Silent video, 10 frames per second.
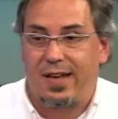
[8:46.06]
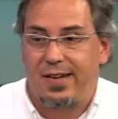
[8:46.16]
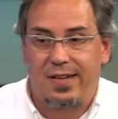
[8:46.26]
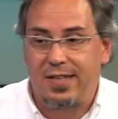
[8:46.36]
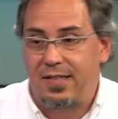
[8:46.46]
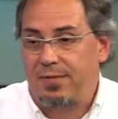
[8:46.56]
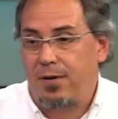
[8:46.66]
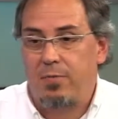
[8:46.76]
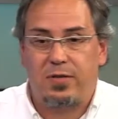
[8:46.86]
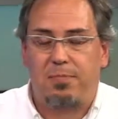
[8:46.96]
like it's
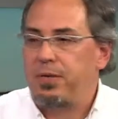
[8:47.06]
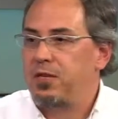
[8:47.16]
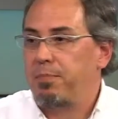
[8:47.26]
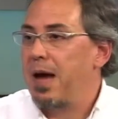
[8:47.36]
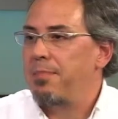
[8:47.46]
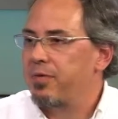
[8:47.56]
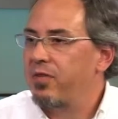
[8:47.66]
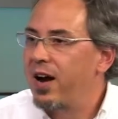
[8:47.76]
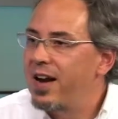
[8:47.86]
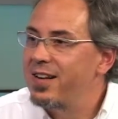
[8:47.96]
almost a piece of paper,
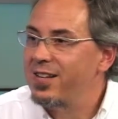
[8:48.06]
right?